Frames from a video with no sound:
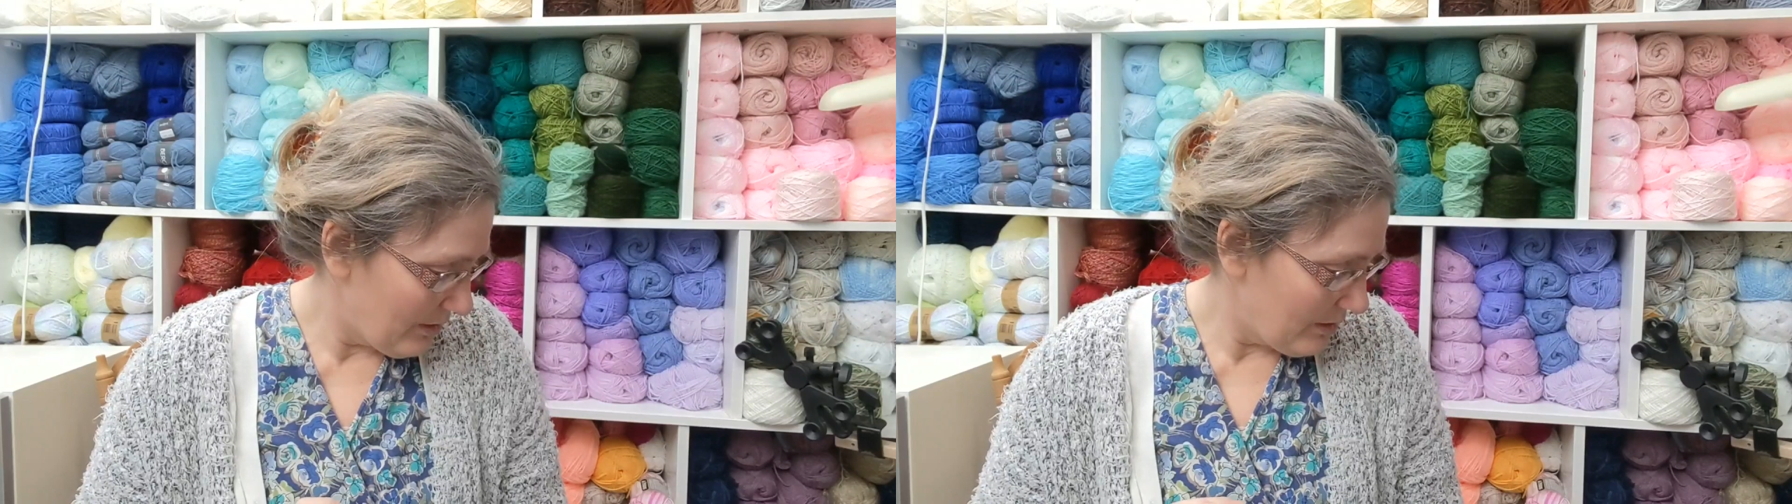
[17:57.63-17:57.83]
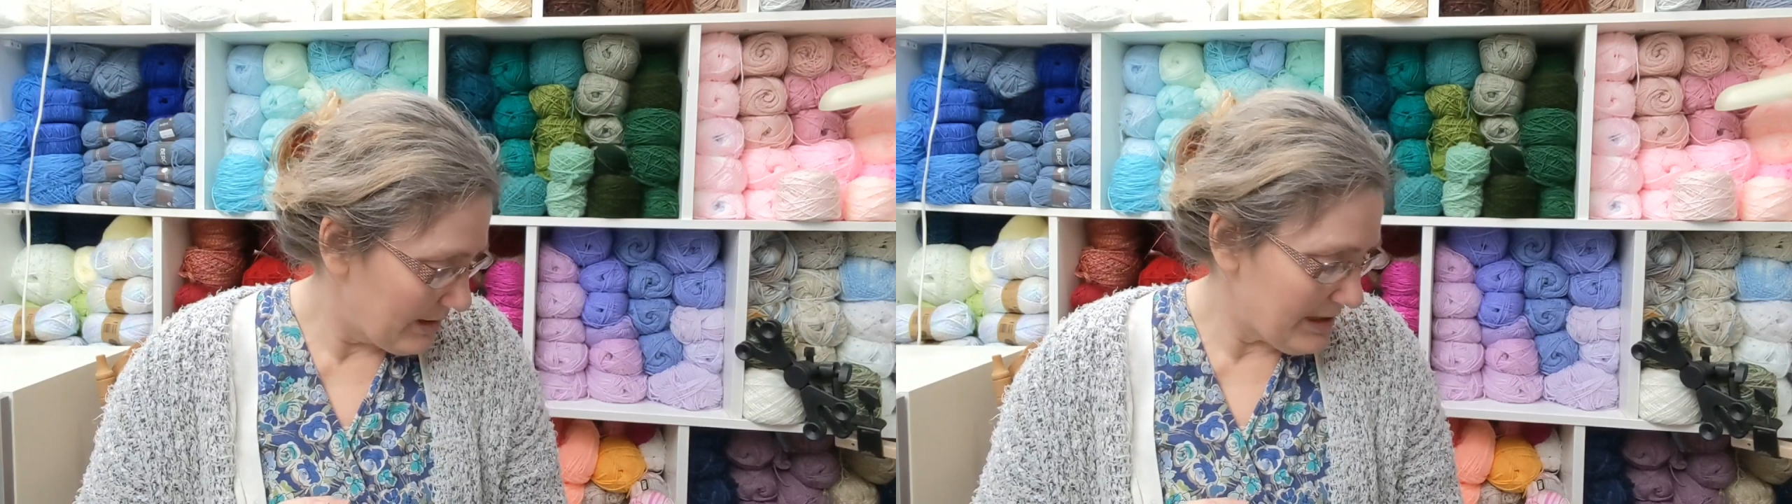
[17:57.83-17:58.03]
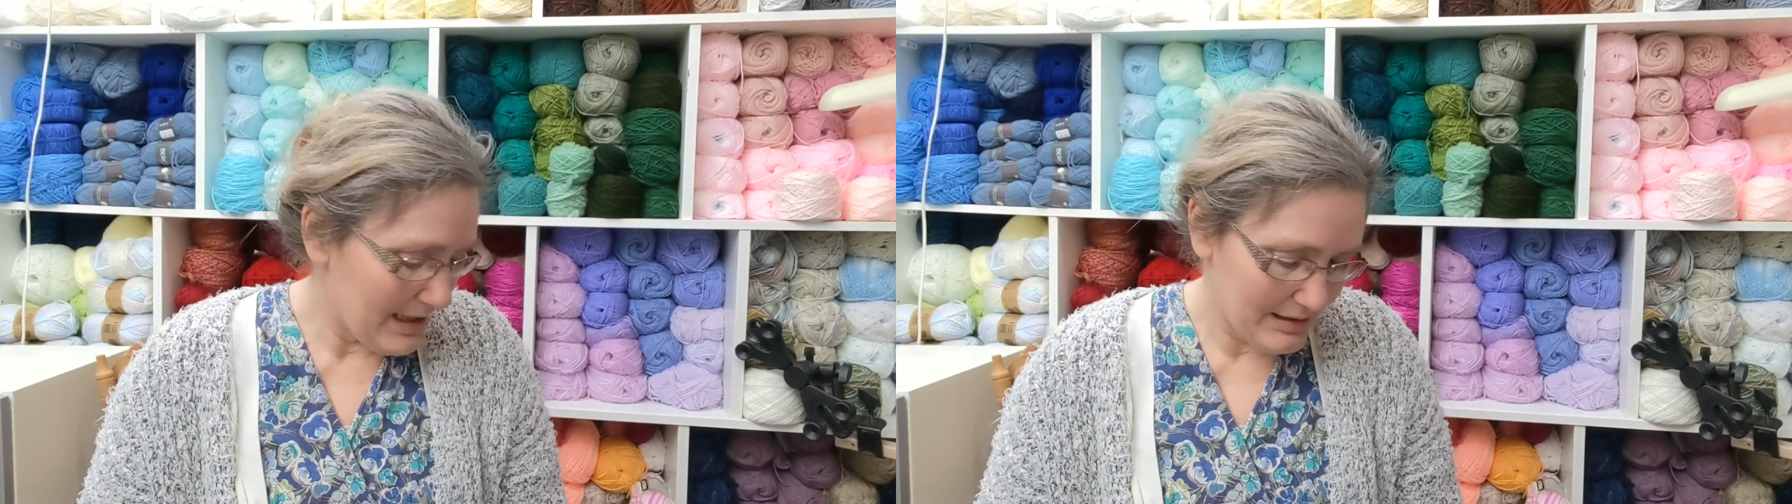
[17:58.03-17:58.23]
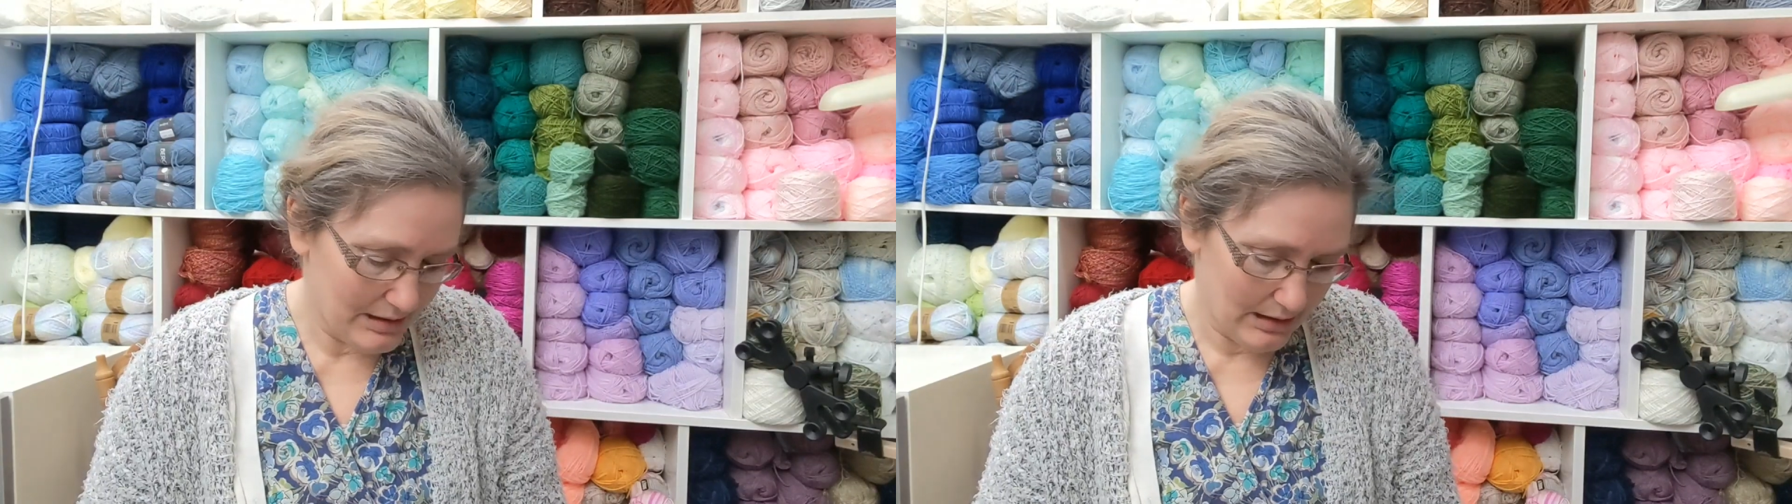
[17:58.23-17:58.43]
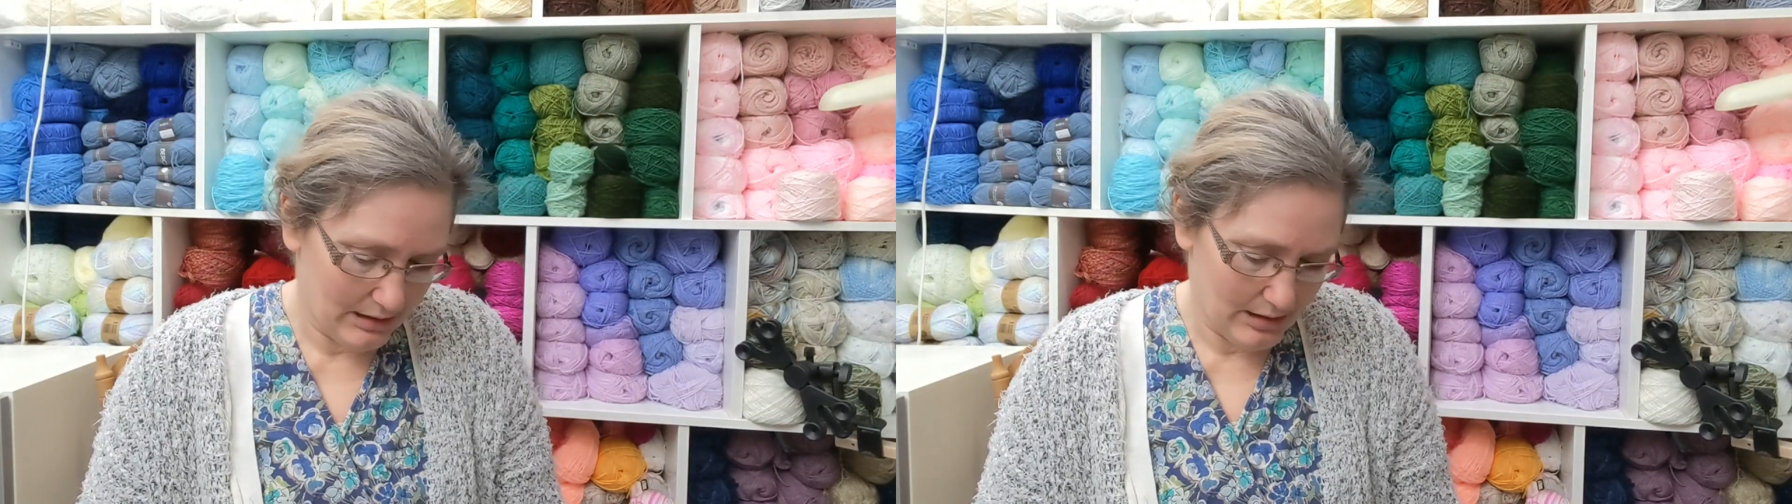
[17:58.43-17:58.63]
the test
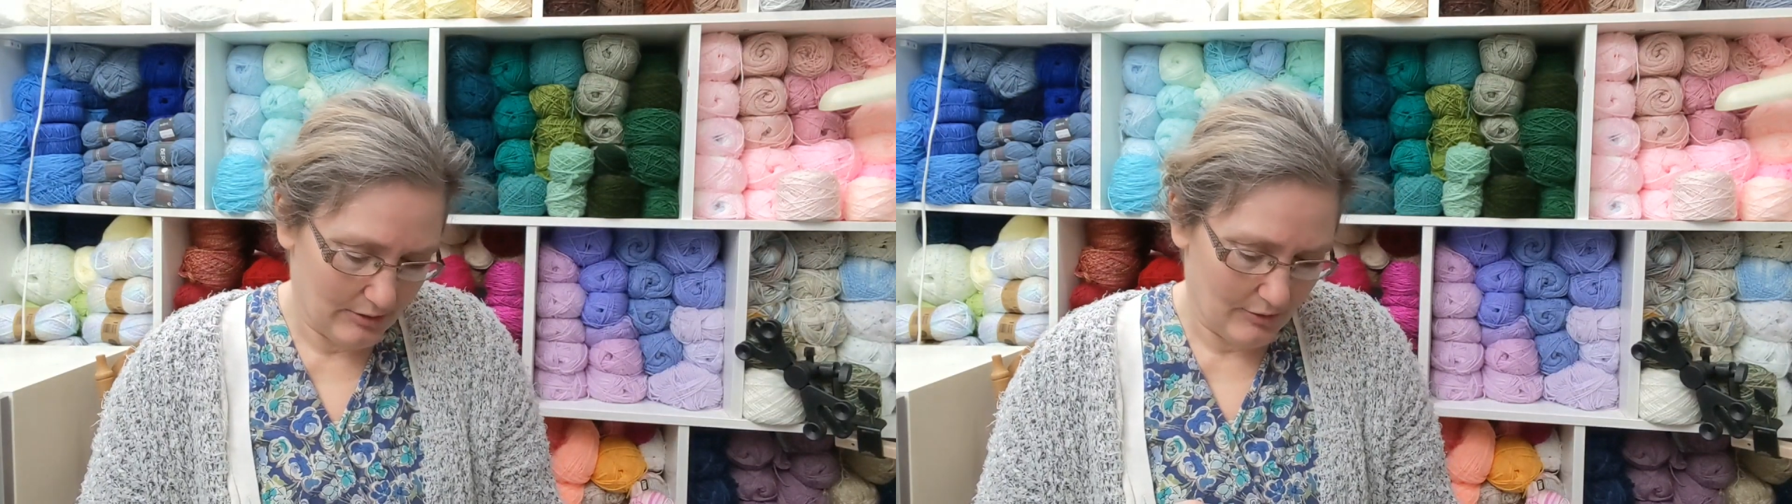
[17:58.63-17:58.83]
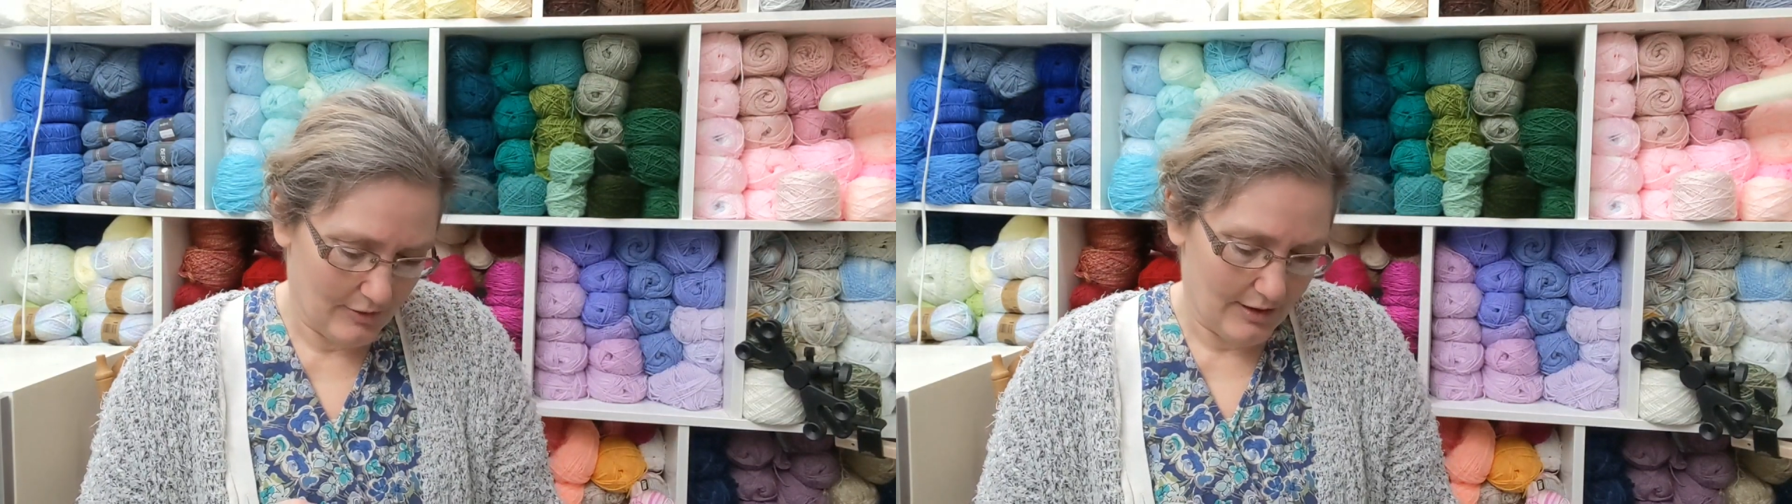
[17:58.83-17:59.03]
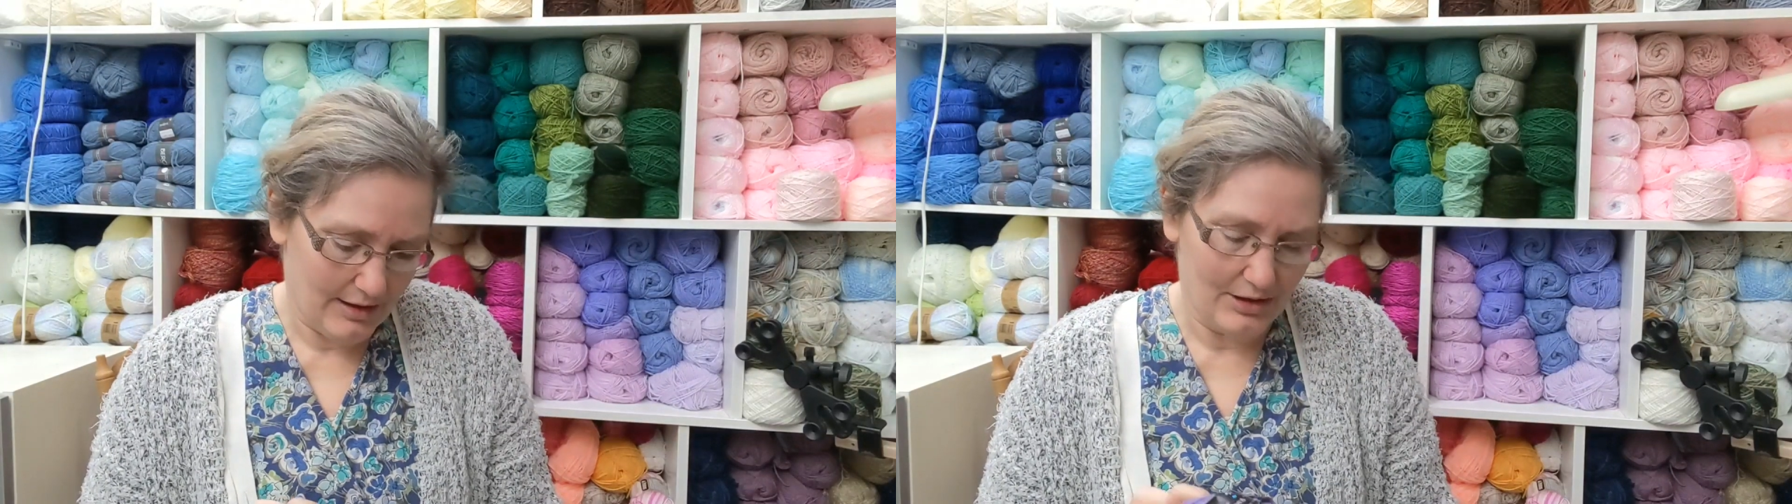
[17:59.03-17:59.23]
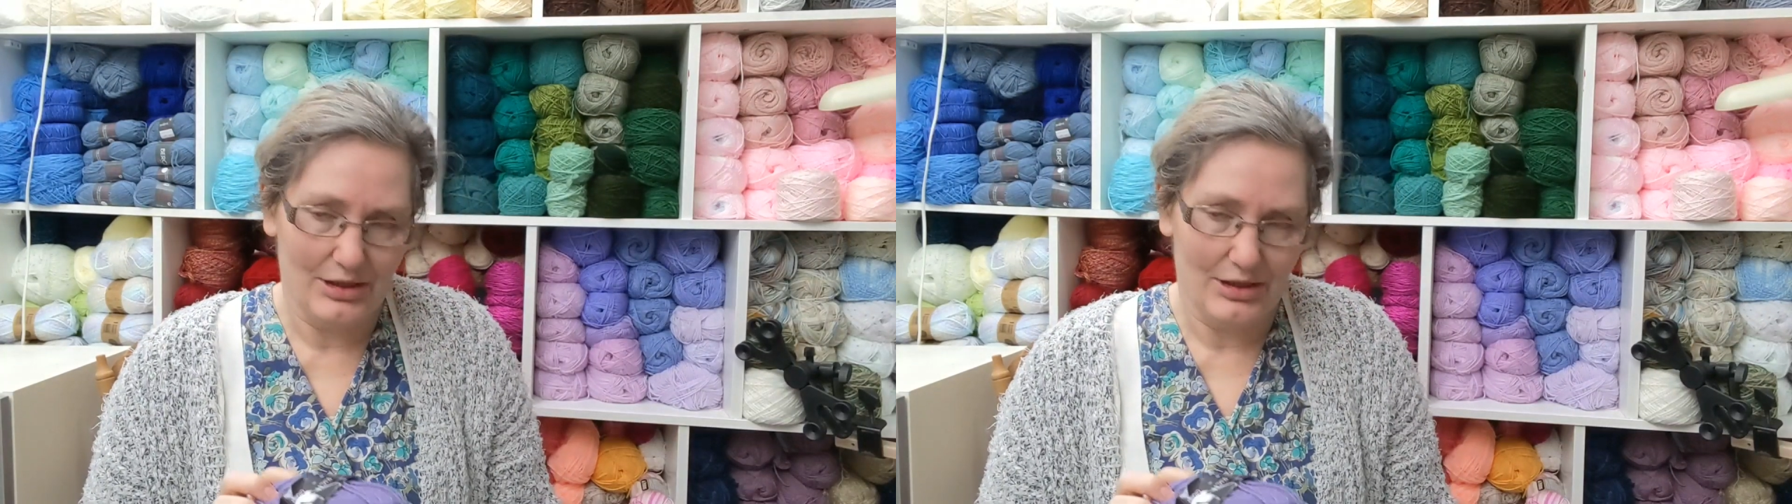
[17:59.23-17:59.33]
knit is